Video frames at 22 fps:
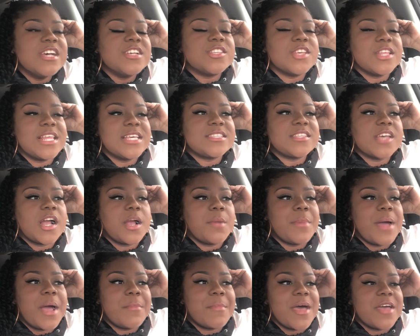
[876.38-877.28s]
So let's talk
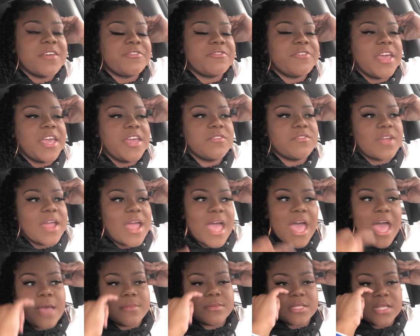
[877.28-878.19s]
about my favorite
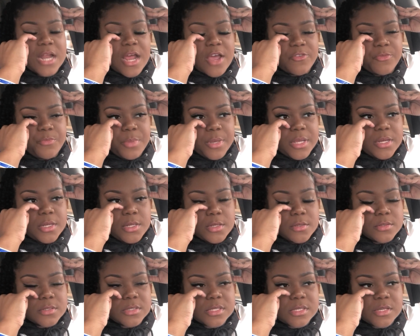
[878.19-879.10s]
apps that I've been
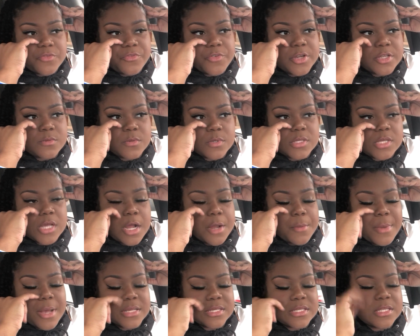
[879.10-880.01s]
using. So first we'll talk
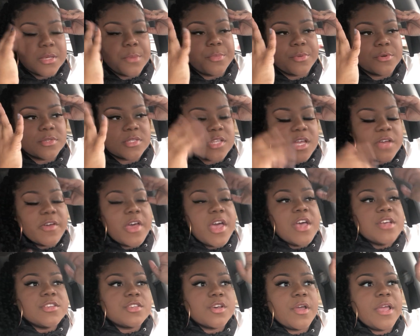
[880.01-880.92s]
about simple stuff.
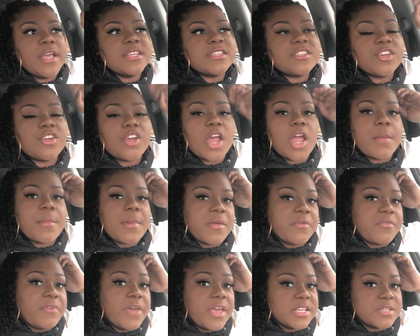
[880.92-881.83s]
So Instagram
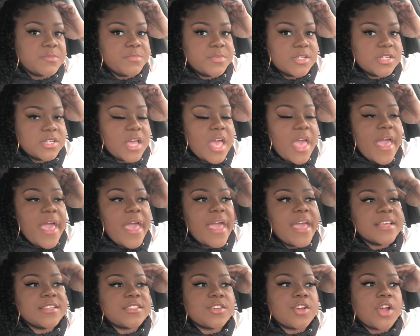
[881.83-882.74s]
and Facebook.
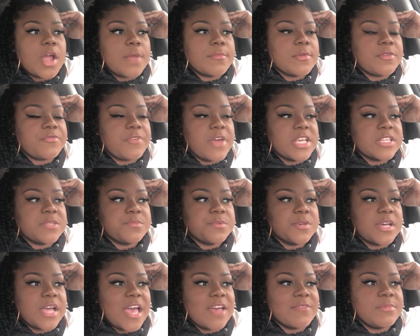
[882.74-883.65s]
Instagram and
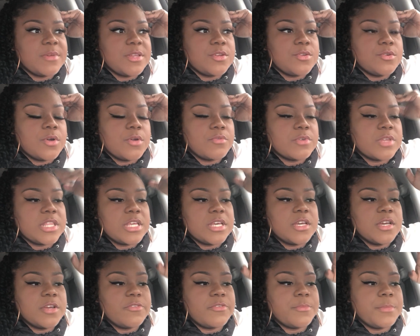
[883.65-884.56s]
Facebook have been doing really
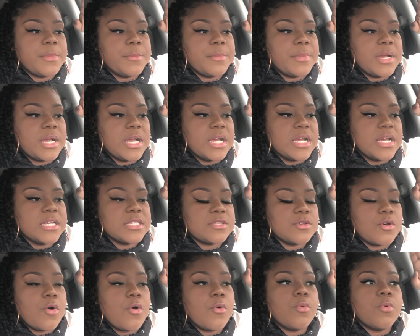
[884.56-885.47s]
good for me,
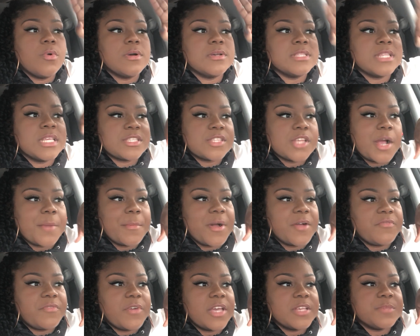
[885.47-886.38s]
because let's talk
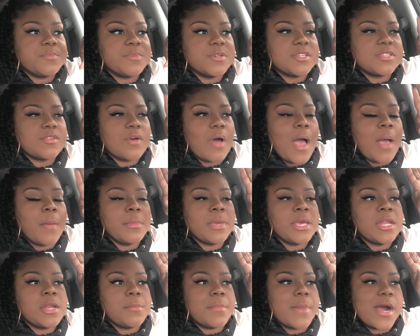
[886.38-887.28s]
about Facebook. So I'm
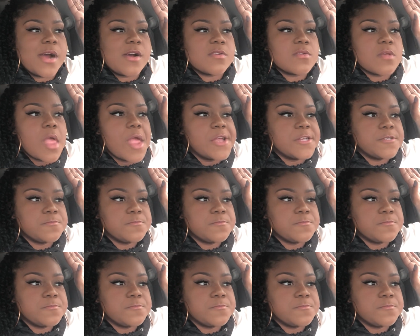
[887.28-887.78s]
in about